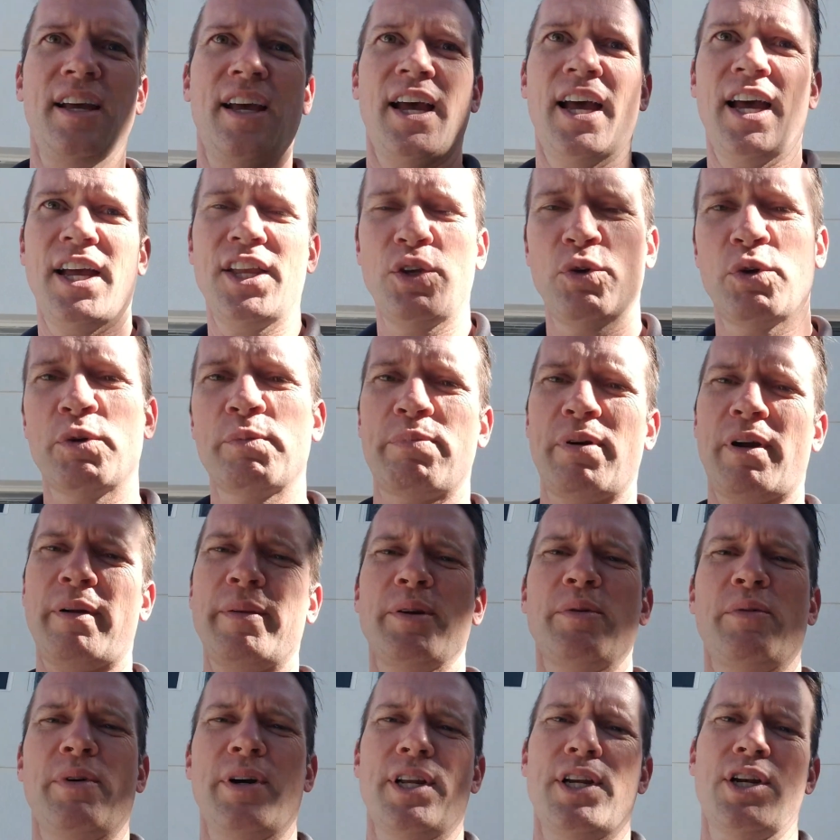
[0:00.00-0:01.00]
and you would probably
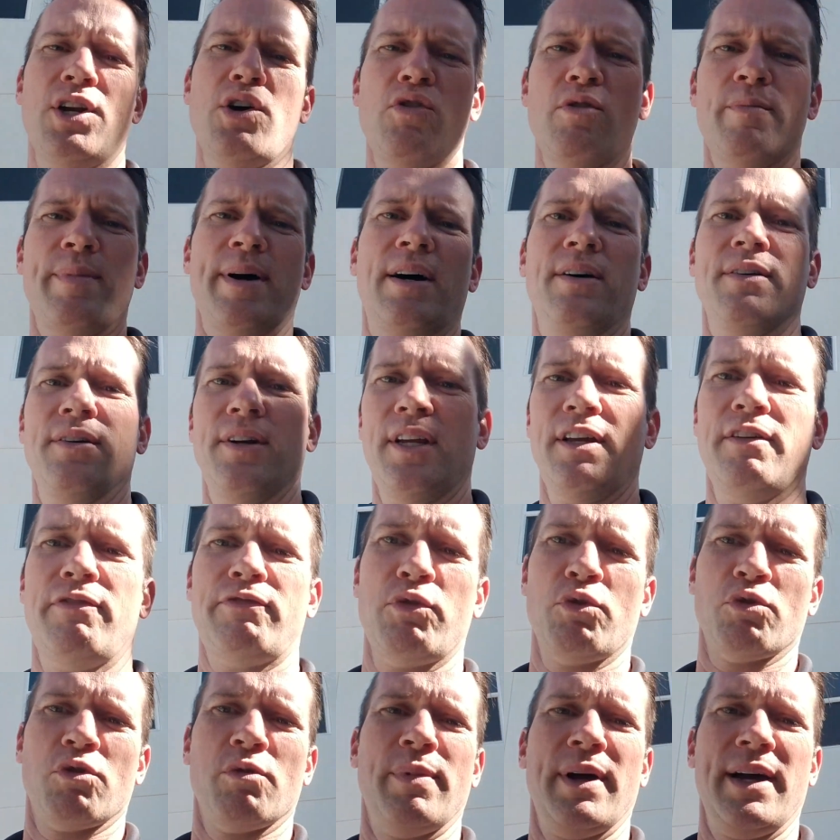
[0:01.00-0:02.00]
want to know about if you
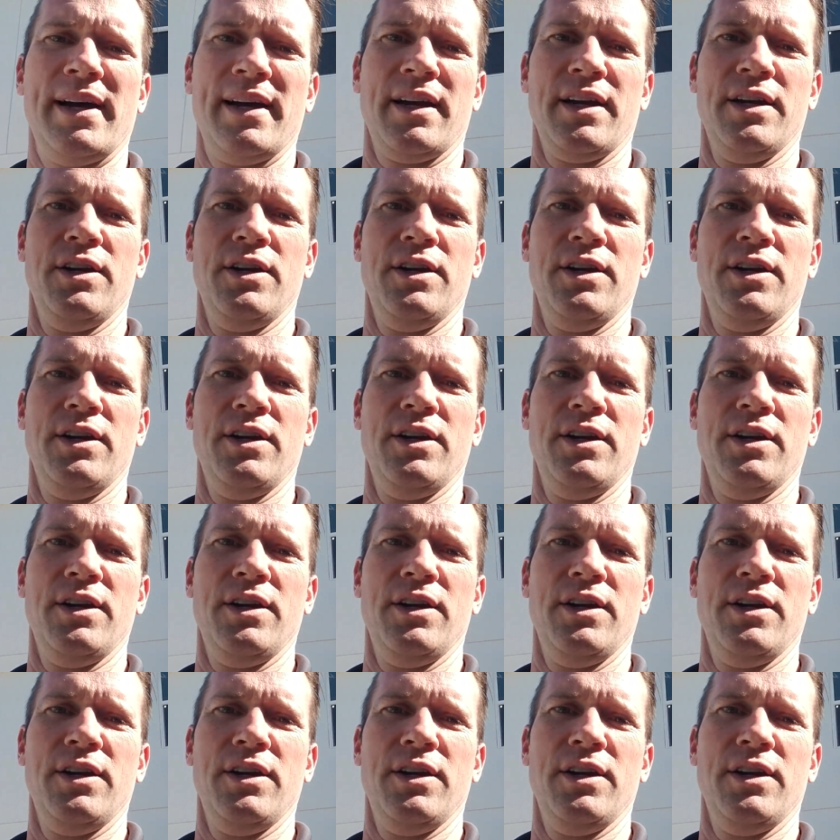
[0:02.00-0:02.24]
were buying a